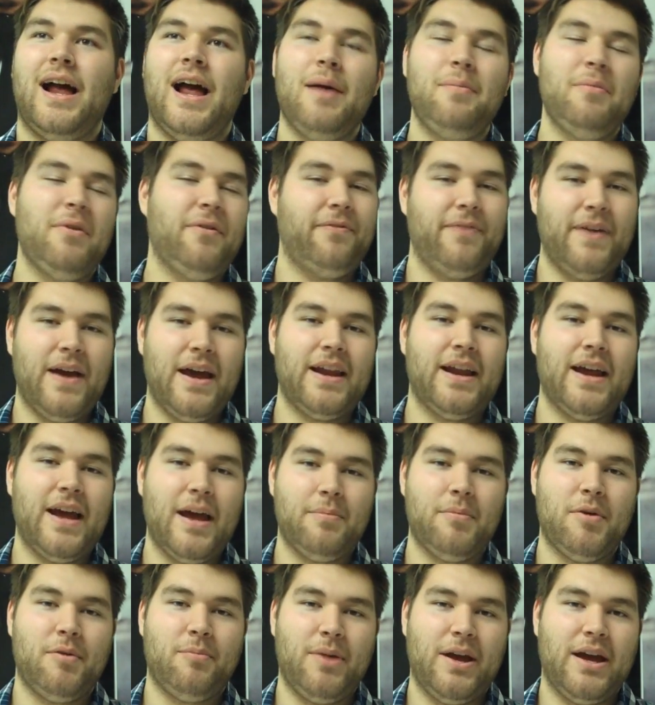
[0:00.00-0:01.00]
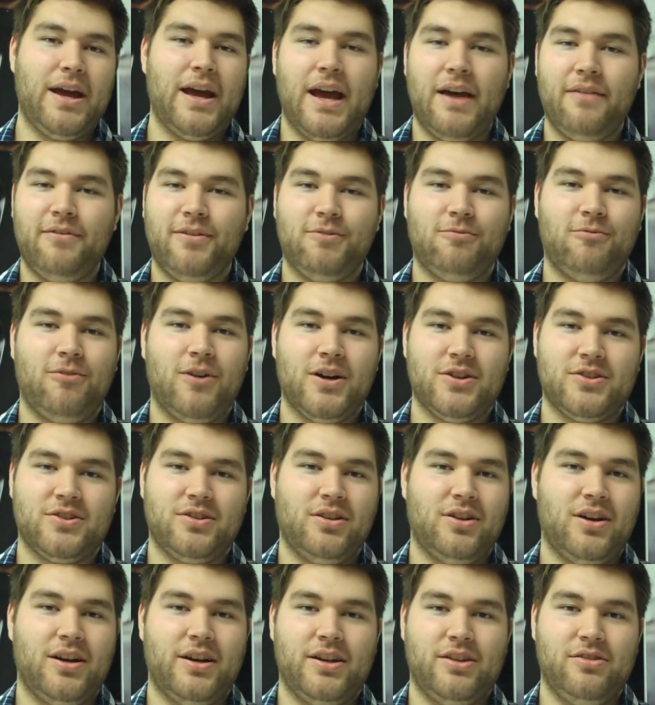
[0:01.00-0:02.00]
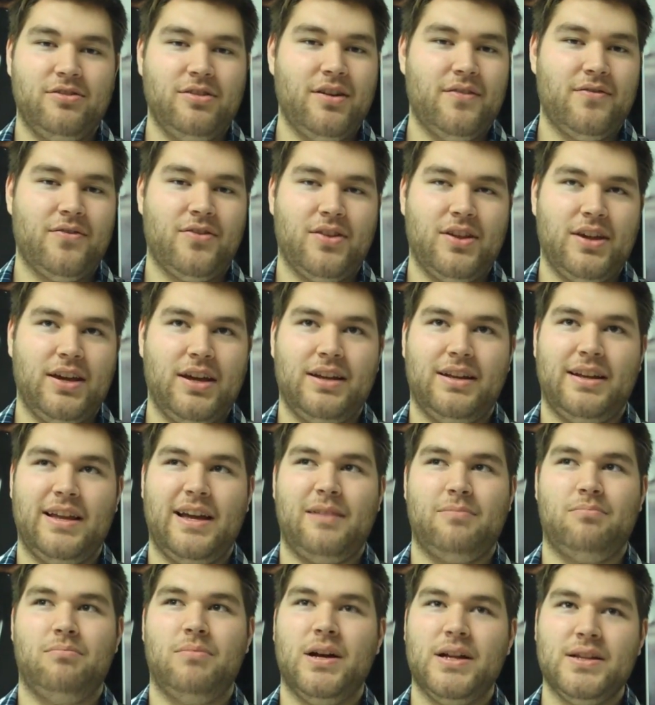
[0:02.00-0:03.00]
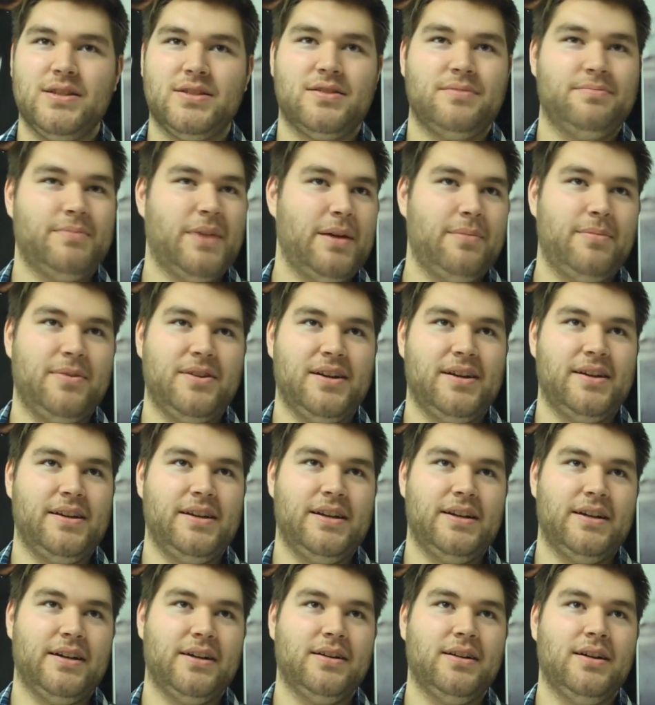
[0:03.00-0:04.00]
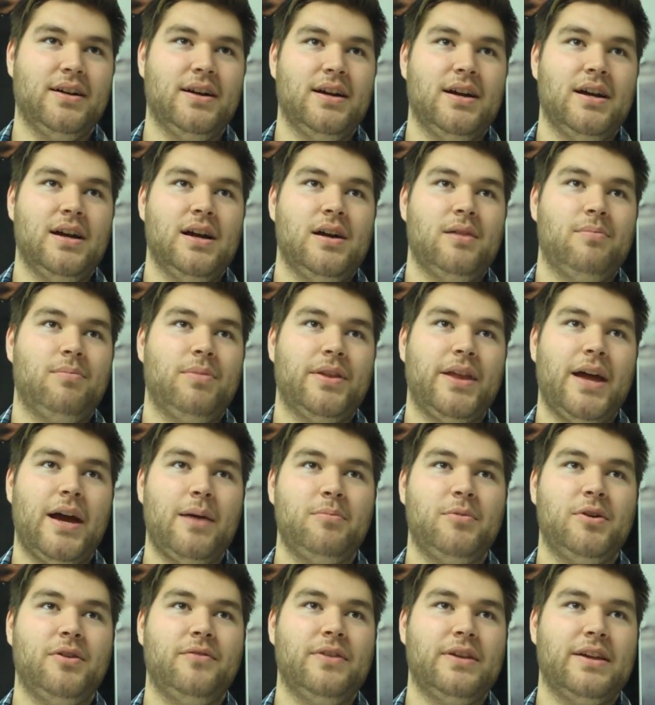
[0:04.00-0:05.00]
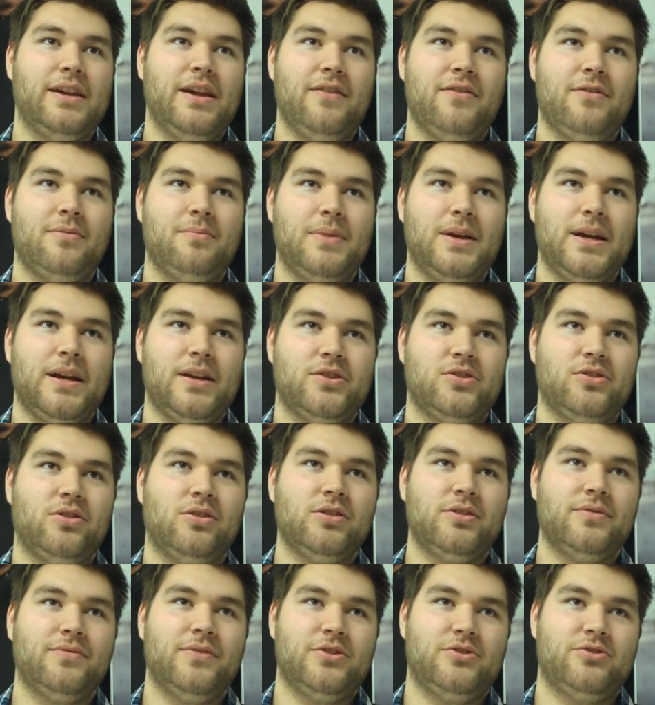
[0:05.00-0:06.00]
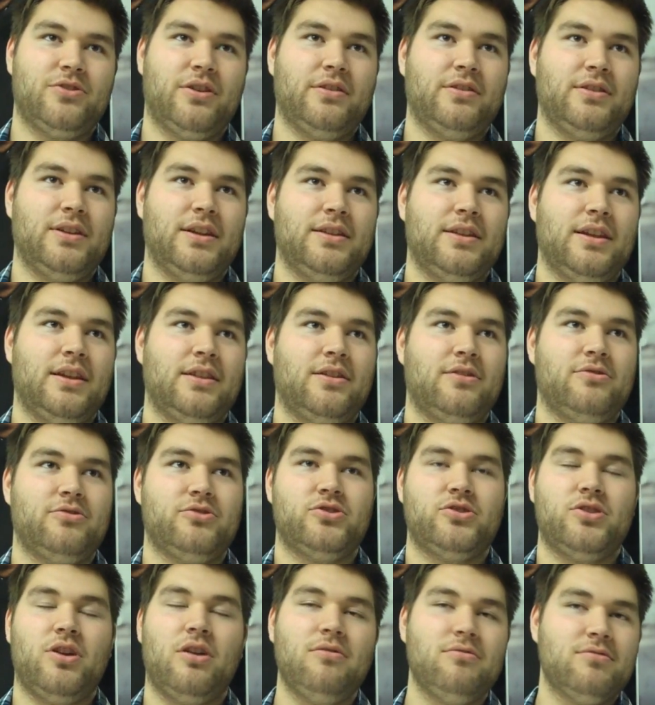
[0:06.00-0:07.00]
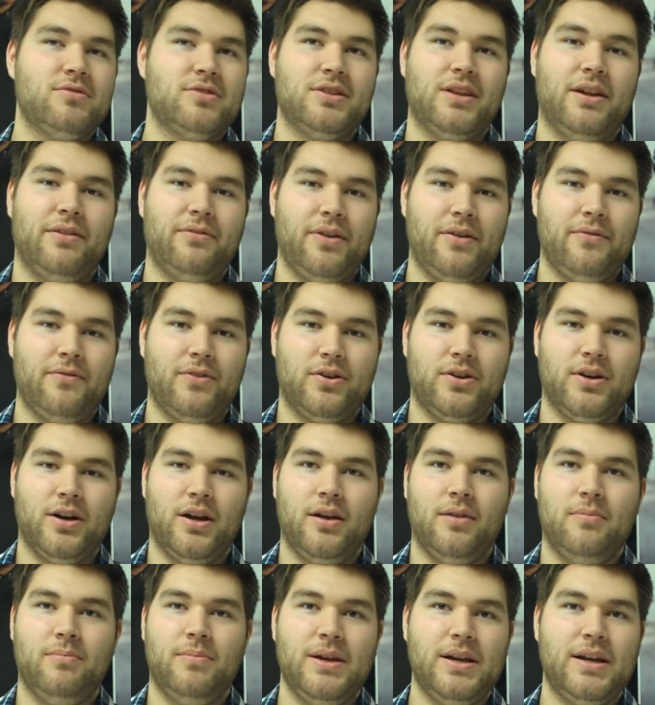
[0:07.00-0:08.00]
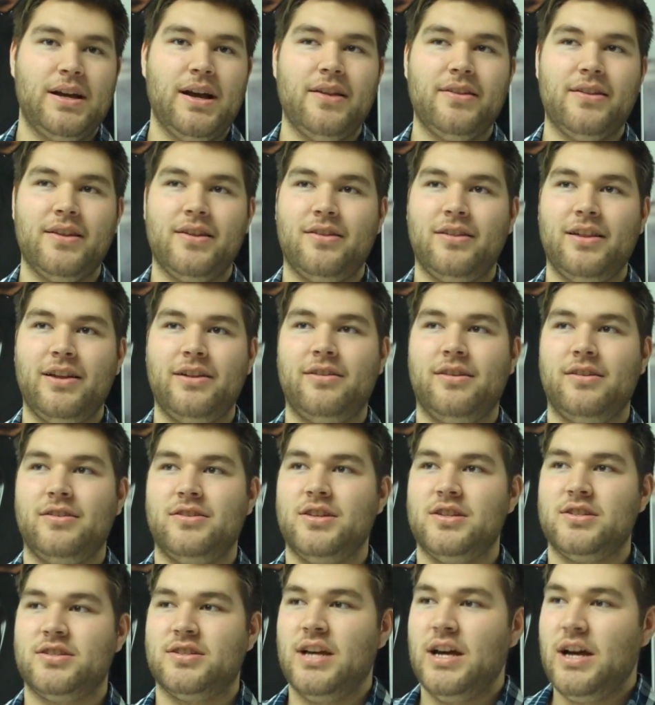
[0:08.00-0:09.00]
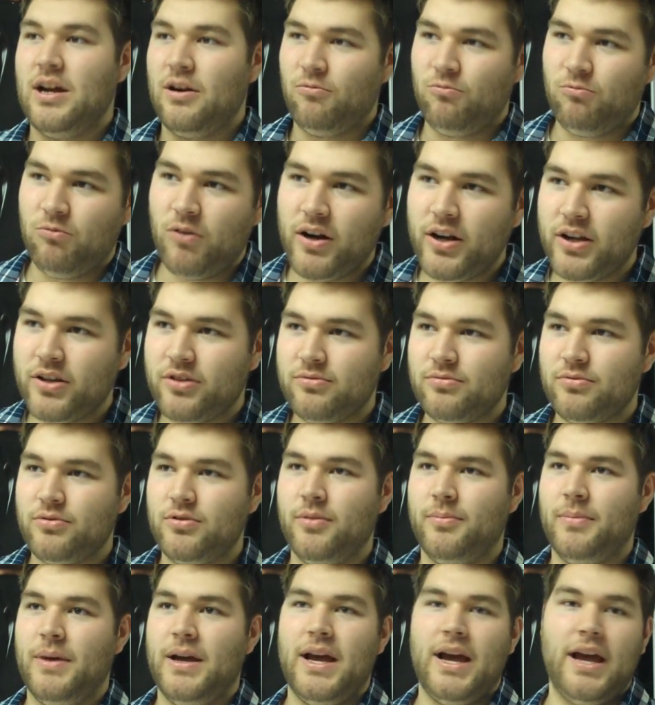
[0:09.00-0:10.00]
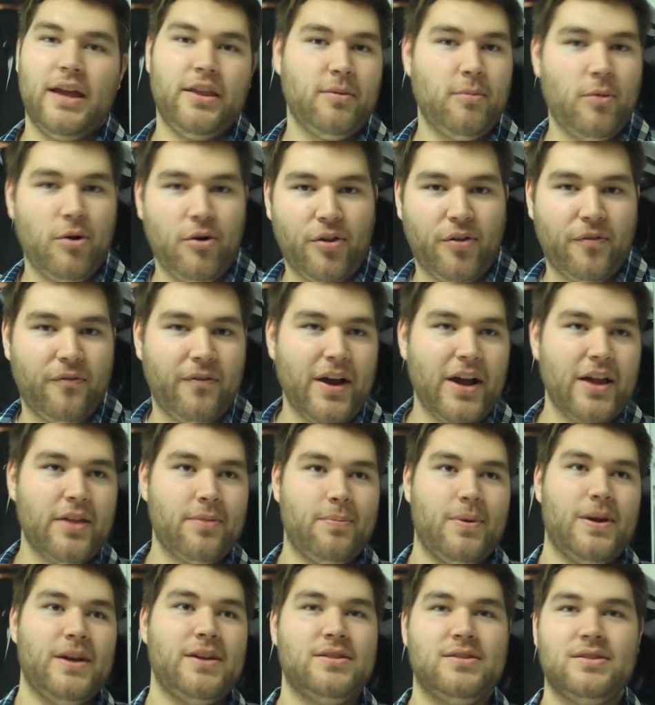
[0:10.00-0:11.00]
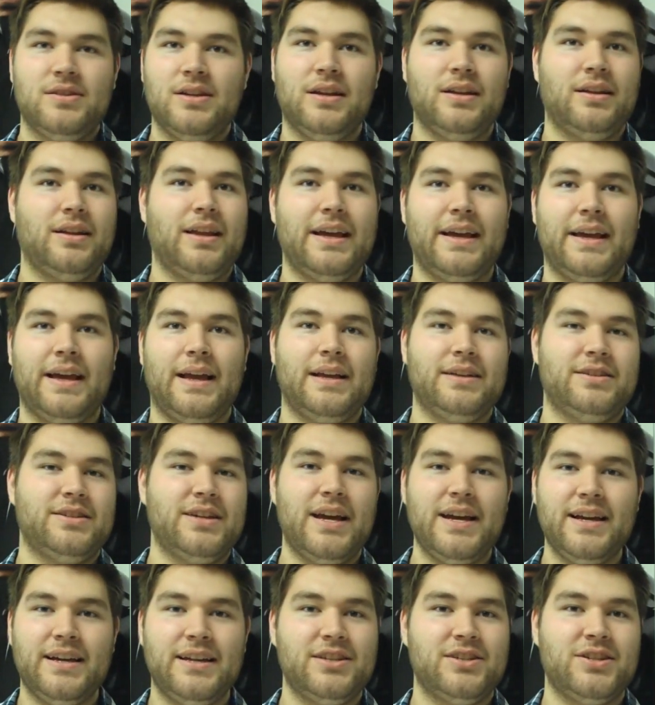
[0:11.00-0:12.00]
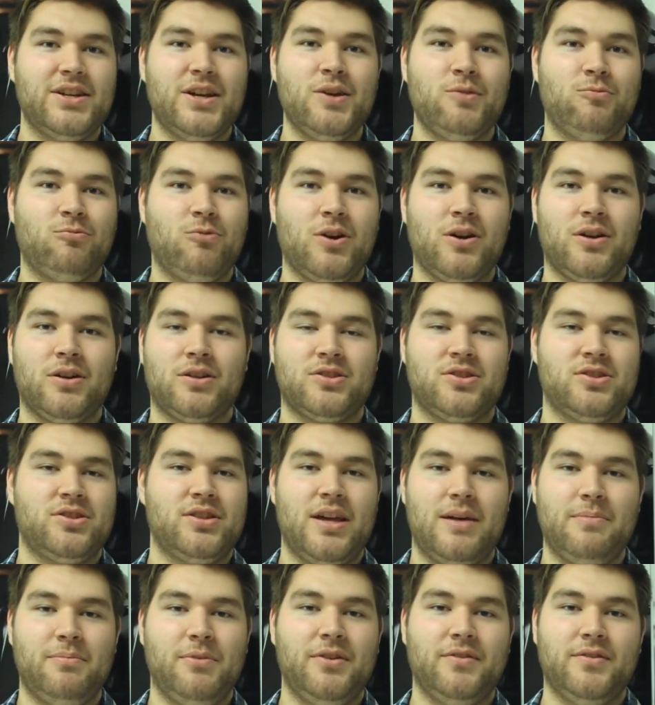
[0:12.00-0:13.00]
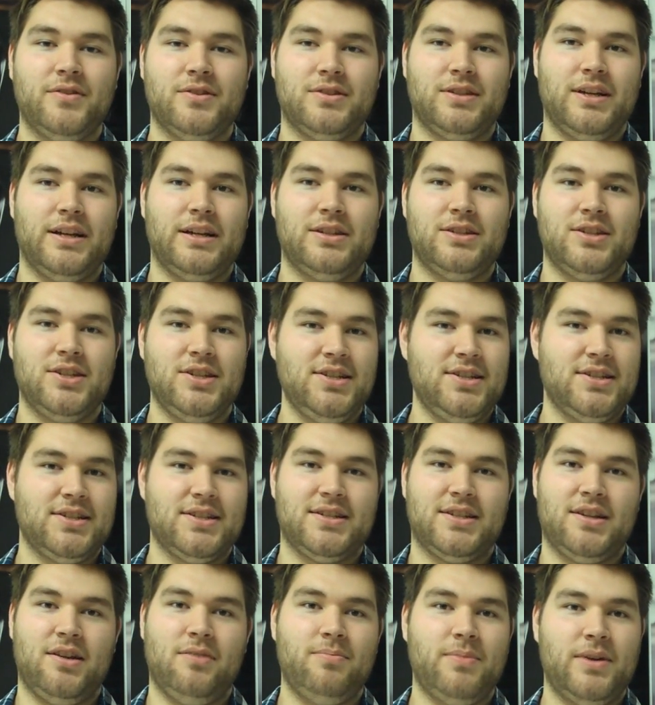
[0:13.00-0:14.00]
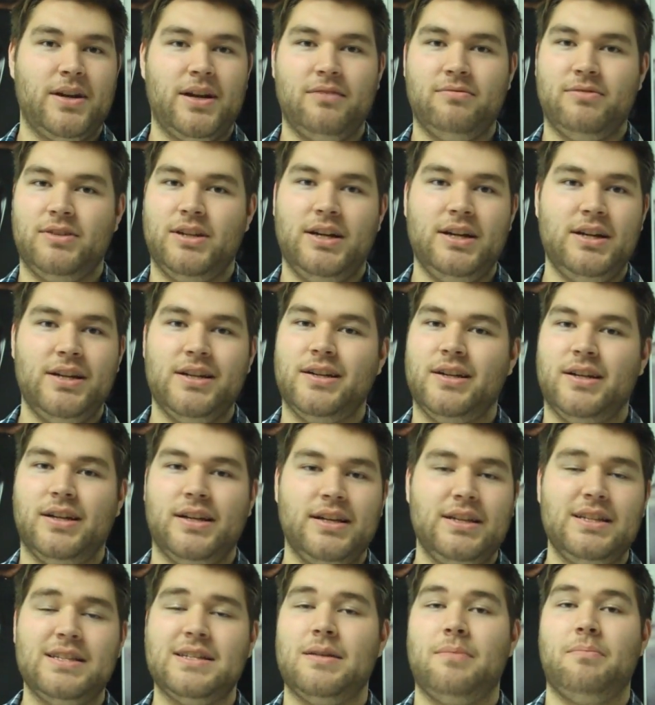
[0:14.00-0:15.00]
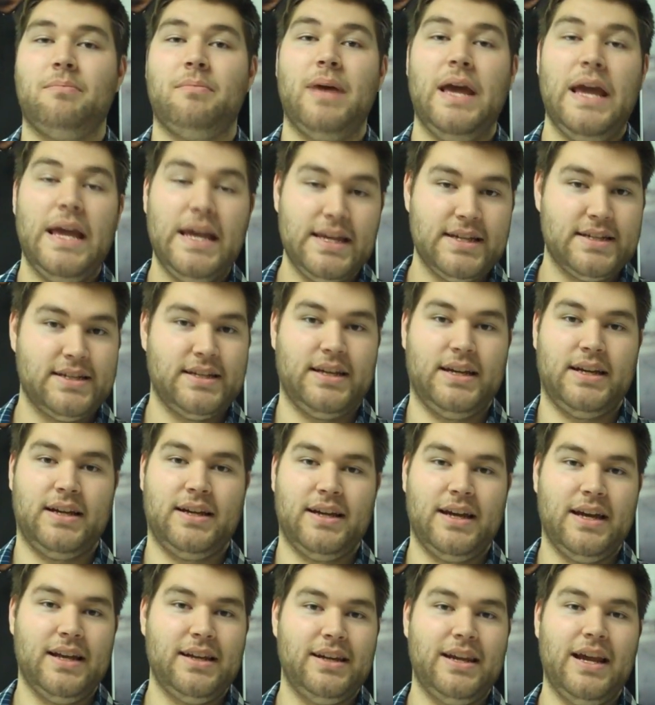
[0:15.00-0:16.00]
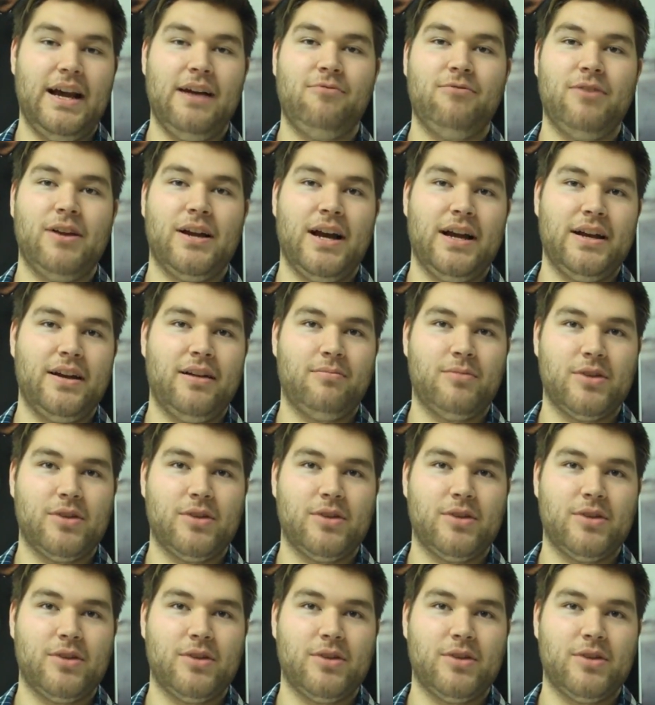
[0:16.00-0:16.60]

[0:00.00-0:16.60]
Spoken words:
fan of MMA. I haven't watched a lot of UFC in like months, maybe a year. But that movie gives me a jolt of adrenaline that those shows never even could. Because it's literally just run into a room and the most fast-paced shit. Like, Jackie Chan watched that movie, was like, Jesus, I've been outdone. It's amazing. And now we got number